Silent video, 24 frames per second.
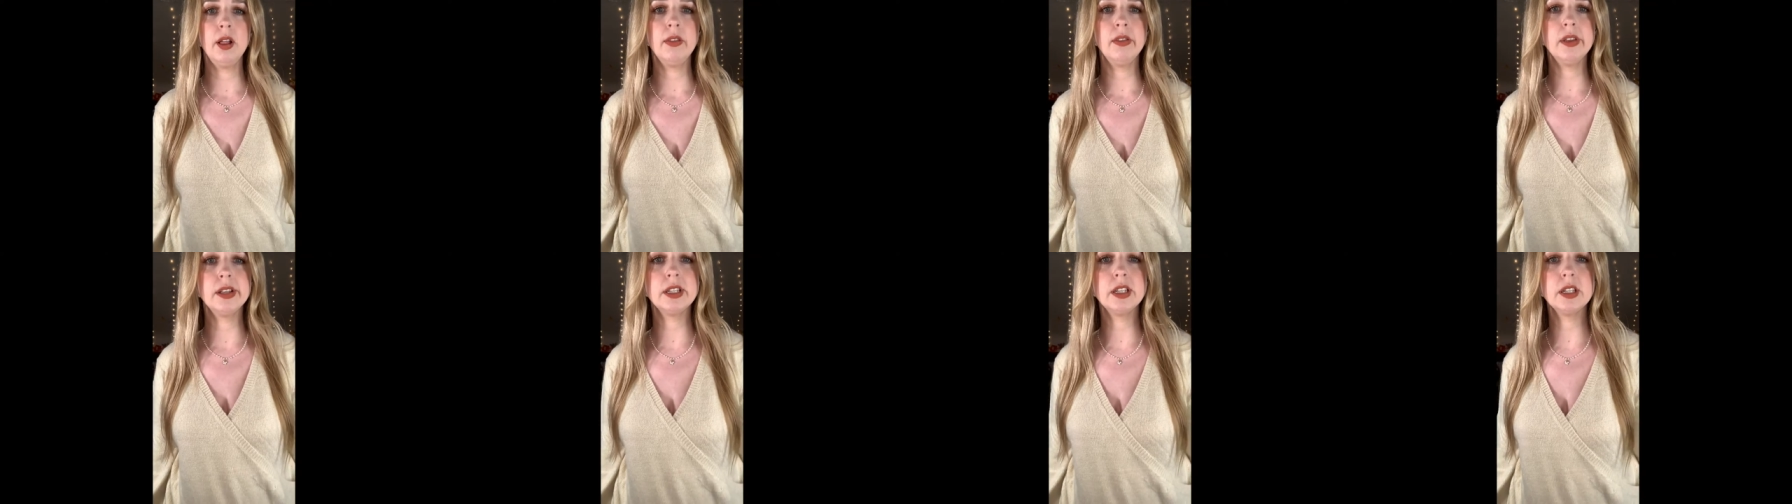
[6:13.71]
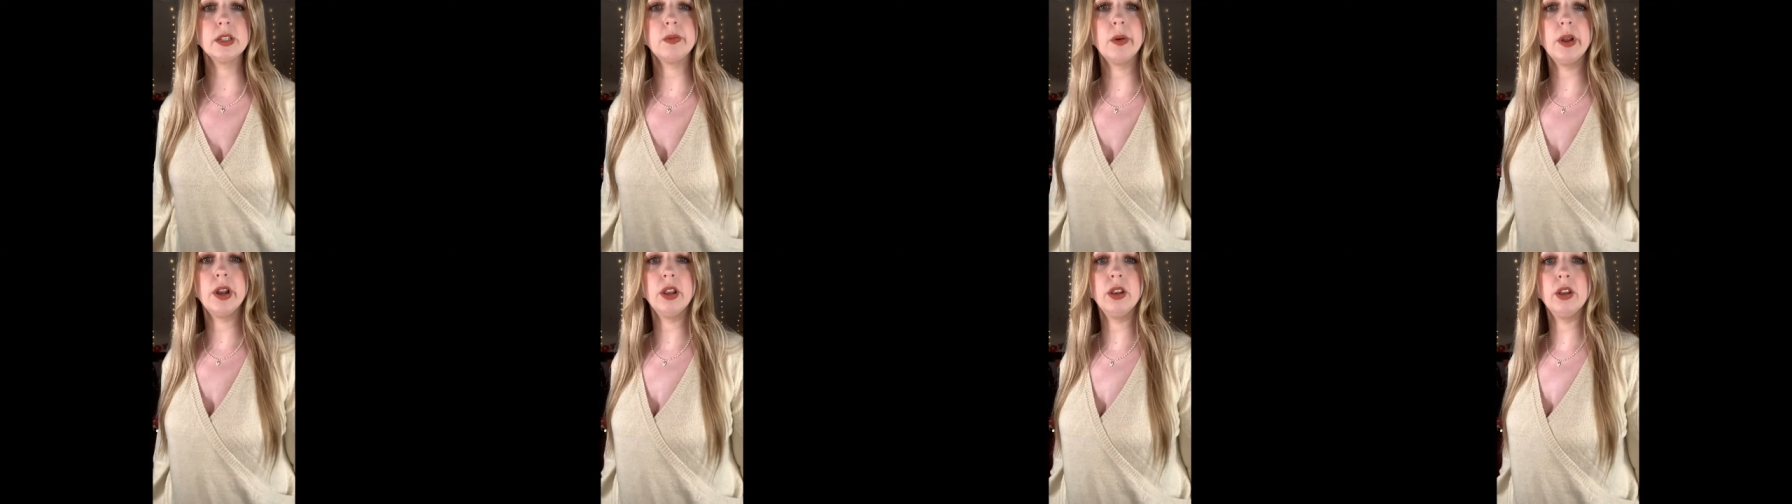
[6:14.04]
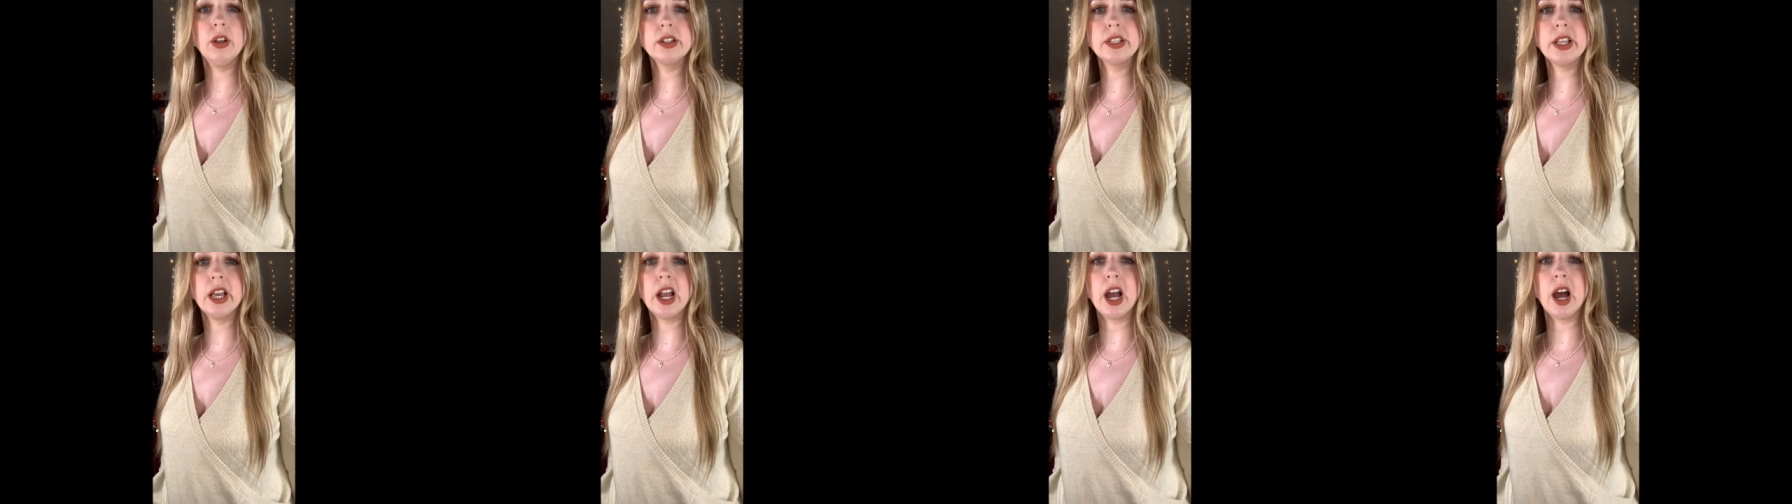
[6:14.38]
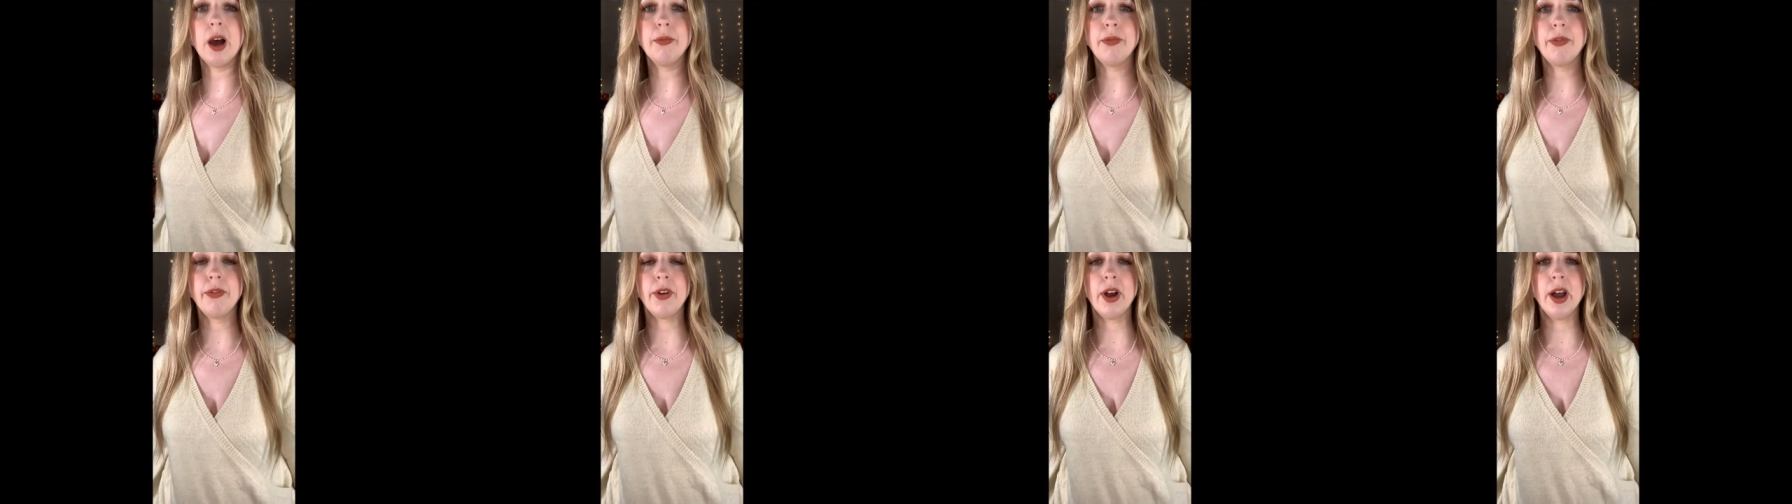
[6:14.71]
This is what it looks like
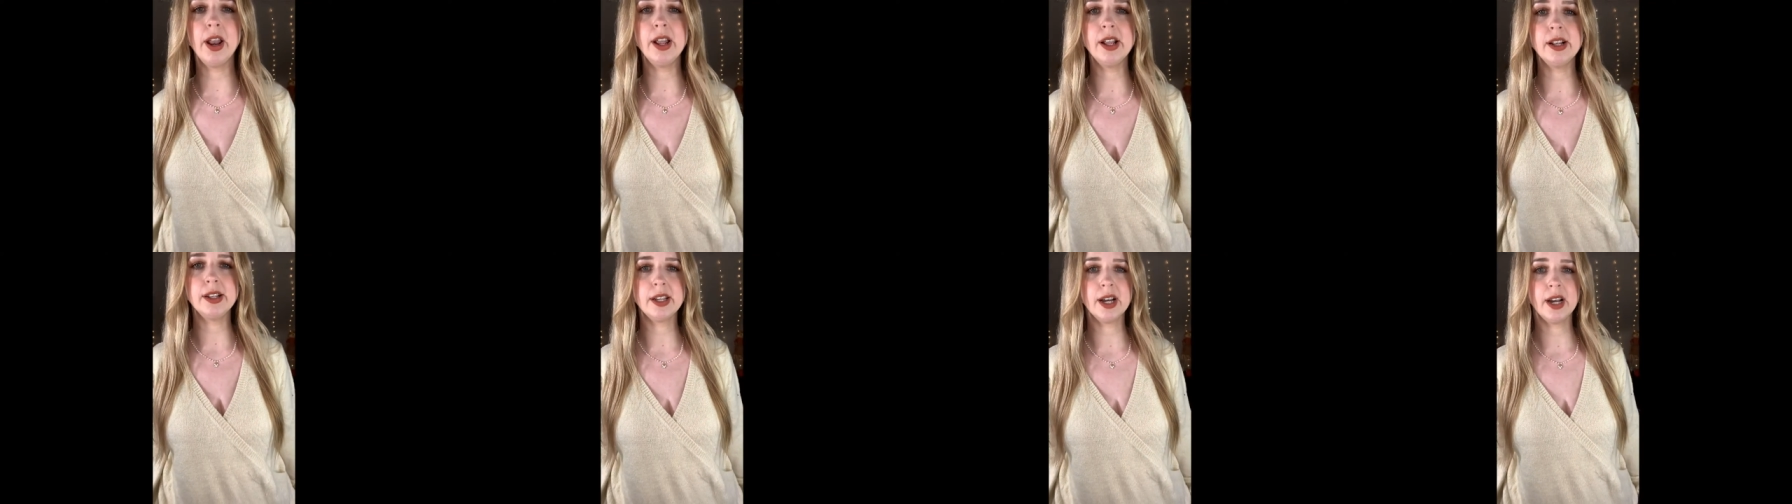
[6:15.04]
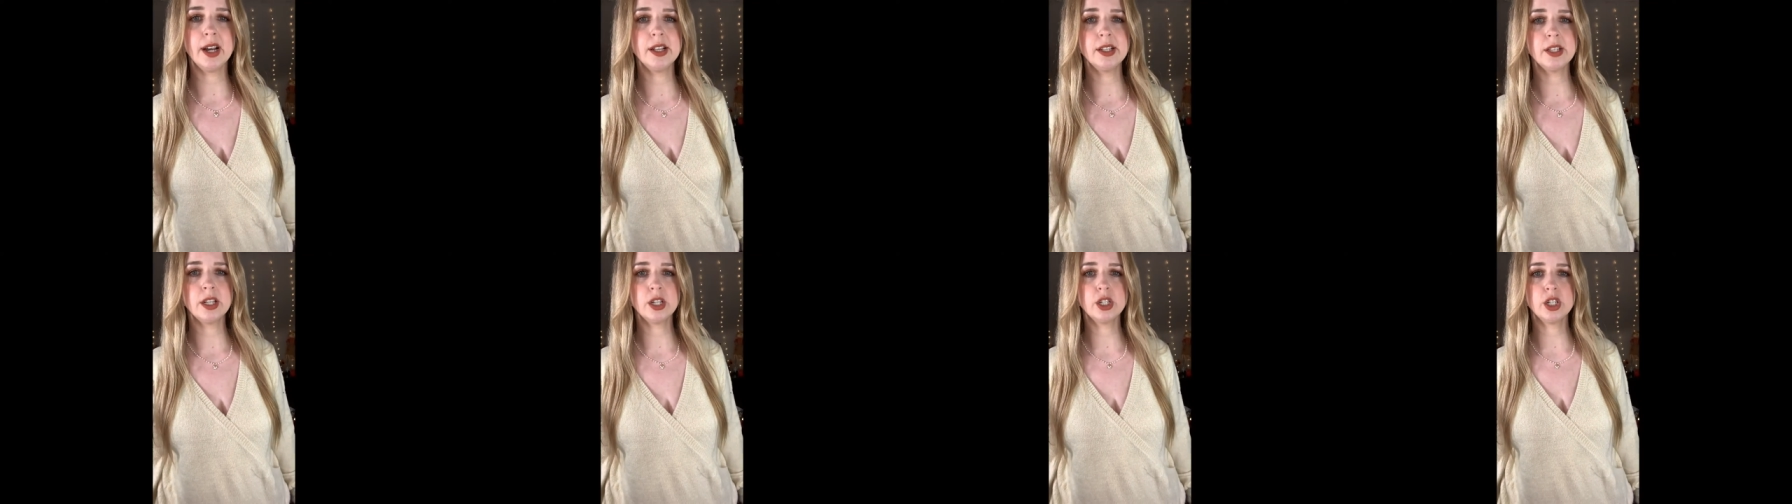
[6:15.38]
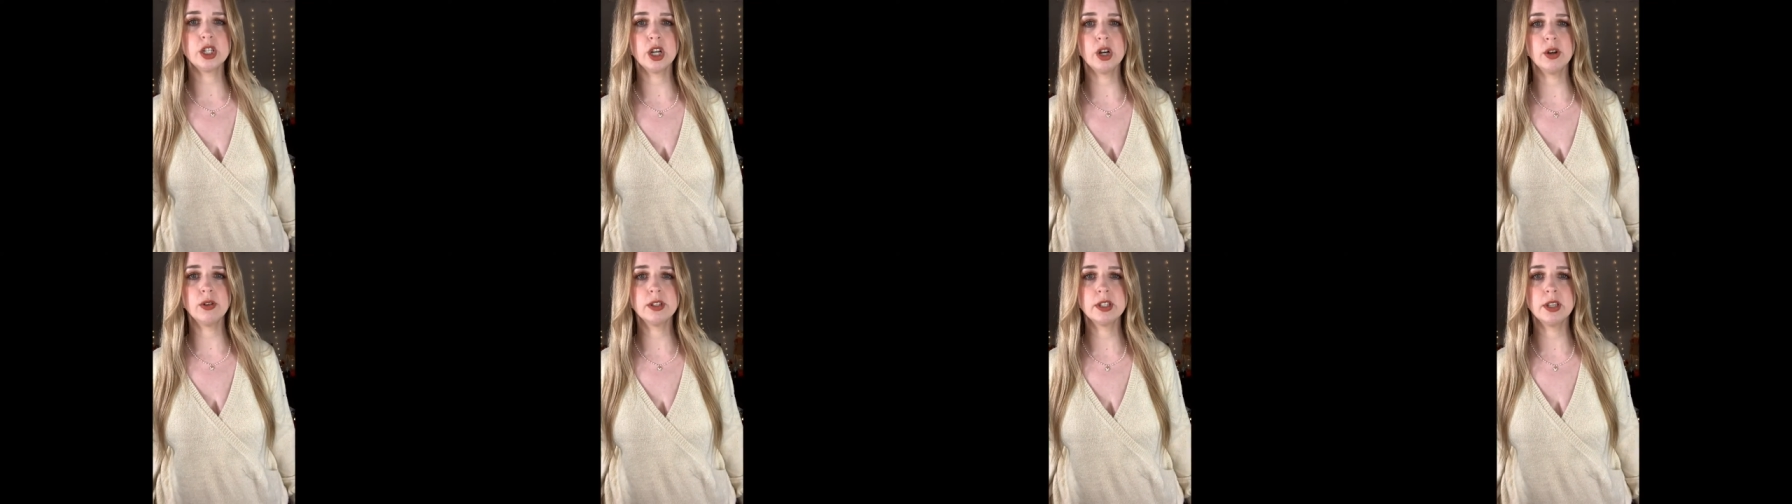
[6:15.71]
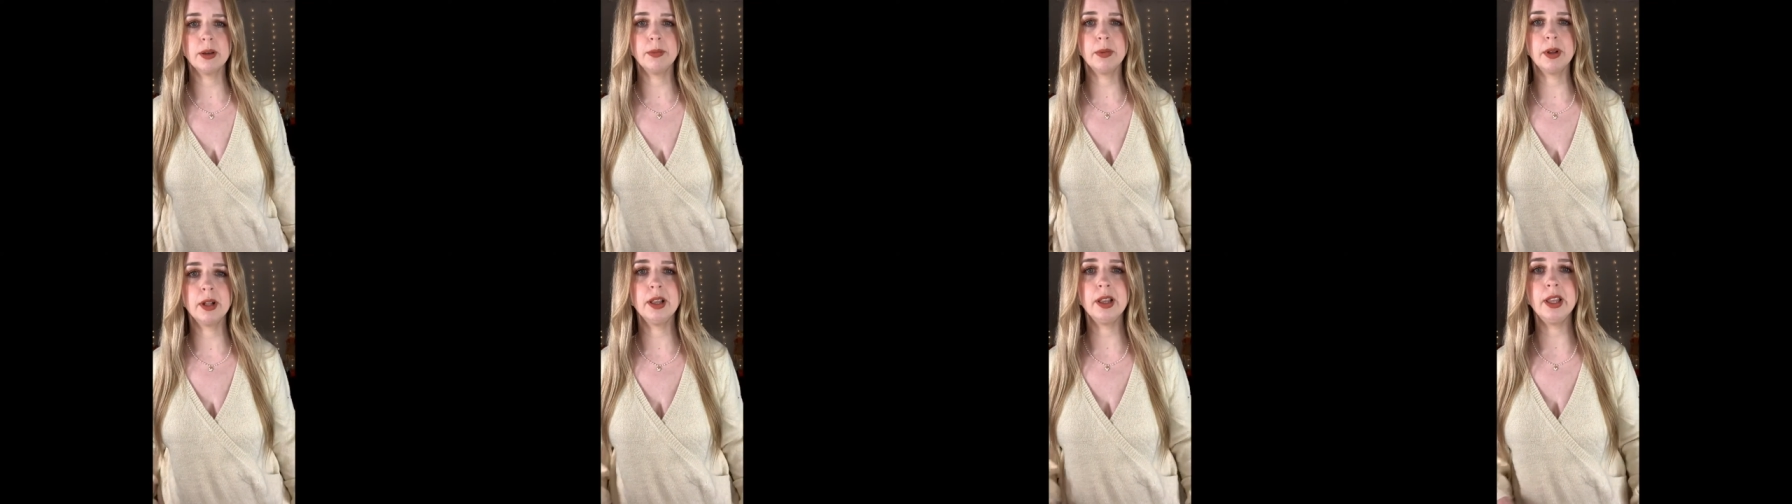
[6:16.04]
up front. It does show
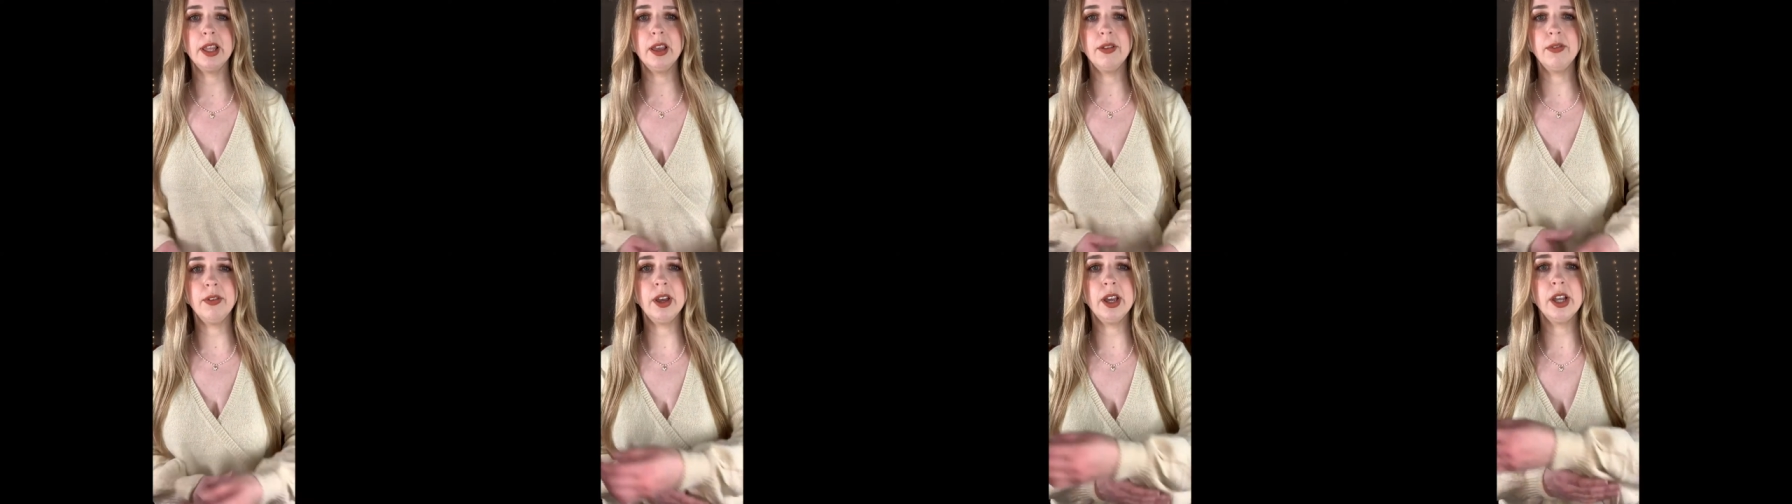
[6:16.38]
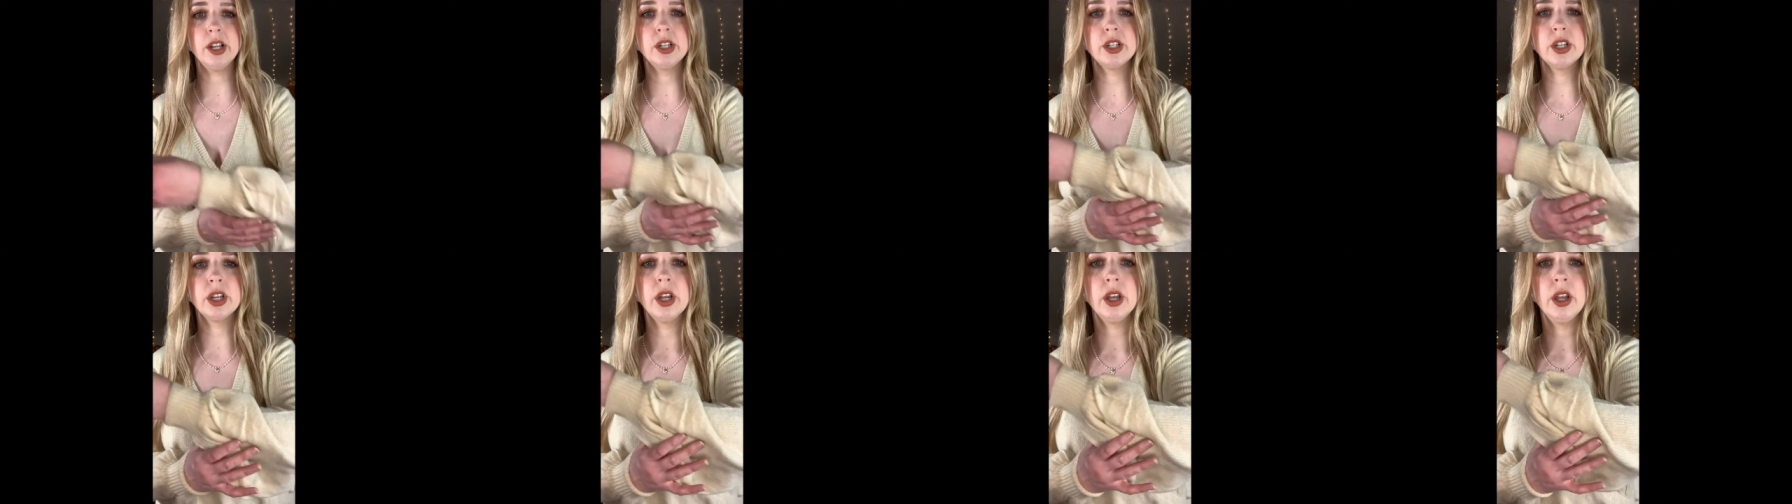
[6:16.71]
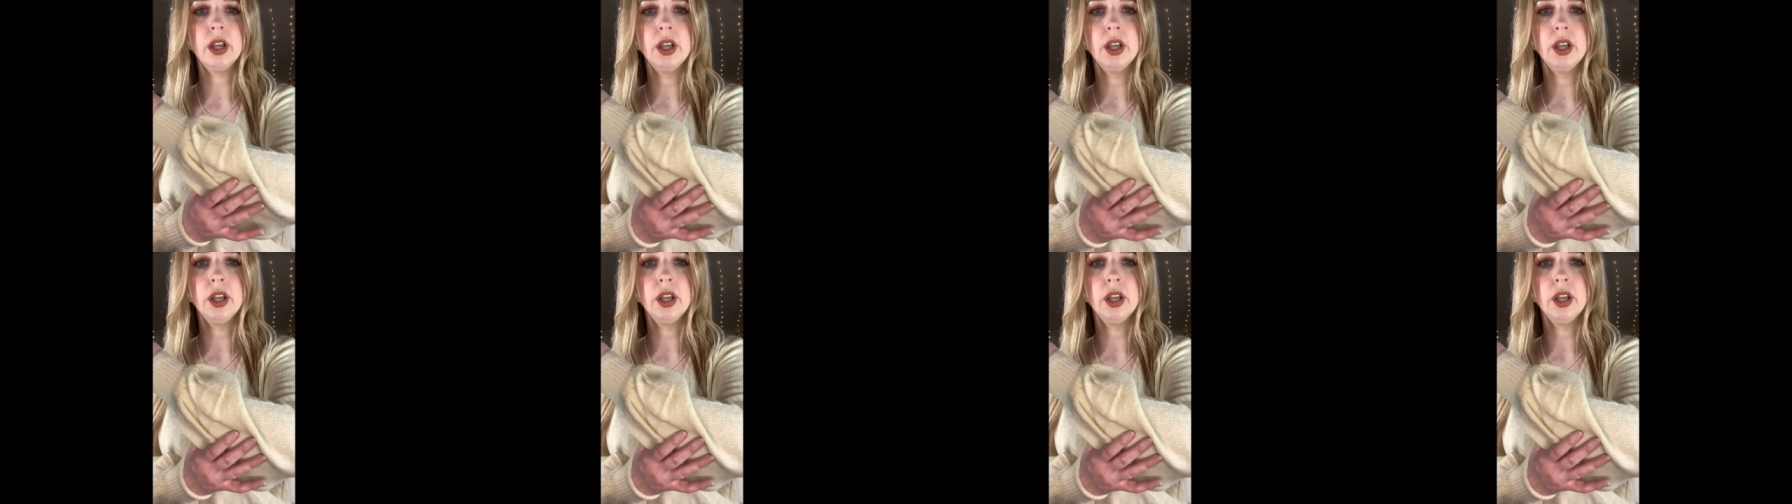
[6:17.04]
some cleavage.